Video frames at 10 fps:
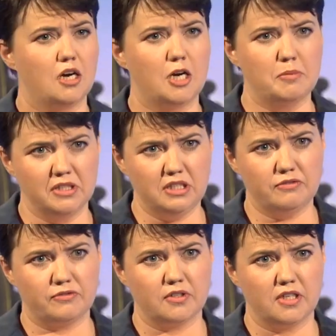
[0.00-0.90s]
I
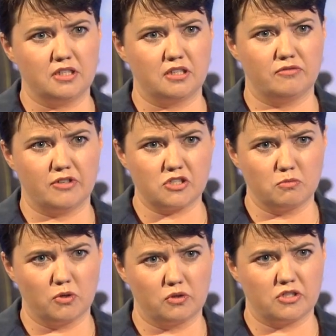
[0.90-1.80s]
believe in conviction
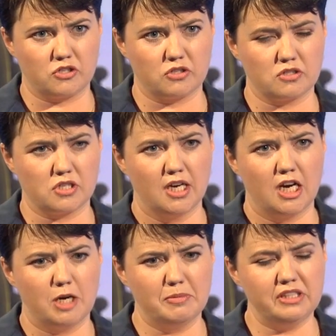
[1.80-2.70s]
politicians.
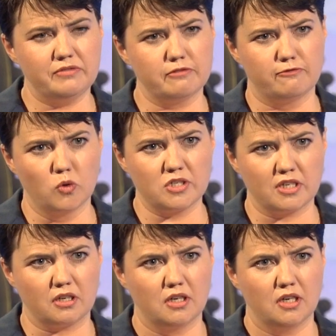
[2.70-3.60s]
I believe in voting
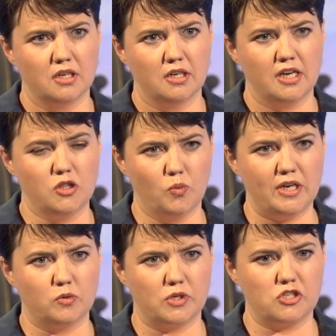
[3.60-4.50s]
in the way
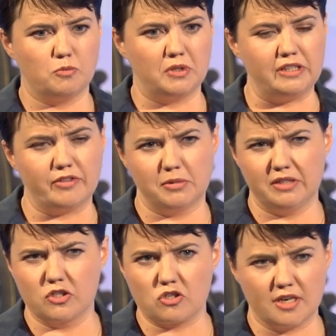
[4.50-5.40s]
in which you believe. I believe
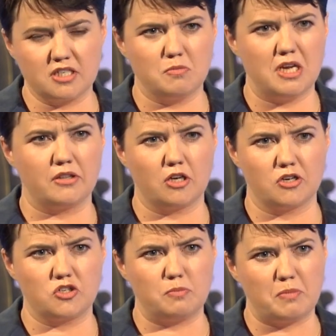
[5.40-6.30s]
in trying to make the
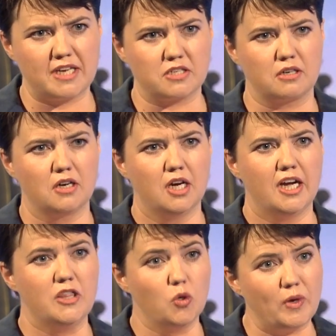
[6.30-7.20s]
country better
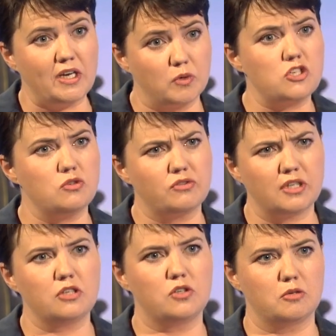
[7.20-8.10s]
in the way in which you
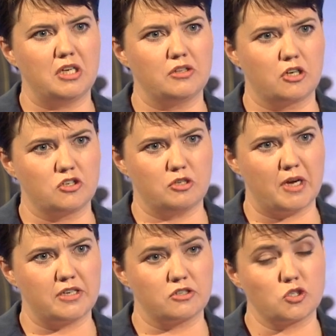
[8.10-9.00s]
think you can make the country
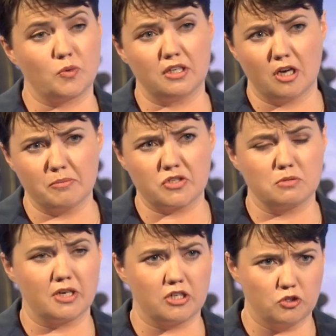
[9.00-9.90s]
better. So when it comes to
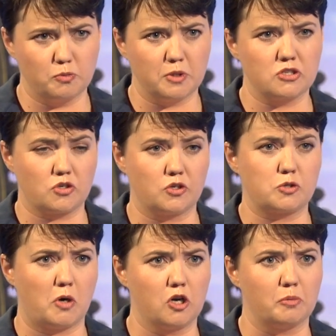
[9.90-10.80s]
my group in the Scottish
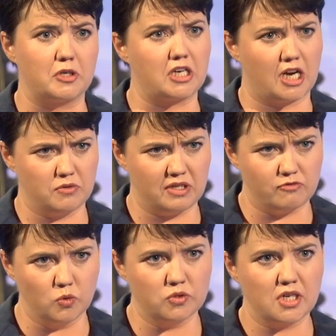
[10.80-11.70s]
Parliament and how they
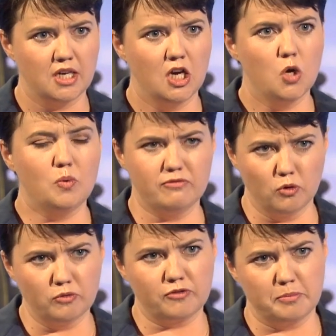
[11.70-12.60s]
vote, we
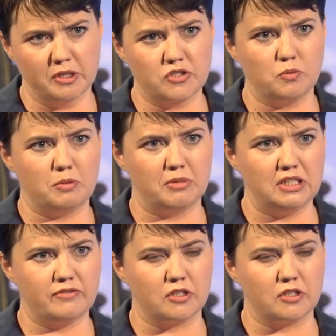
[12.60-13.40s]
vote for bills that we believe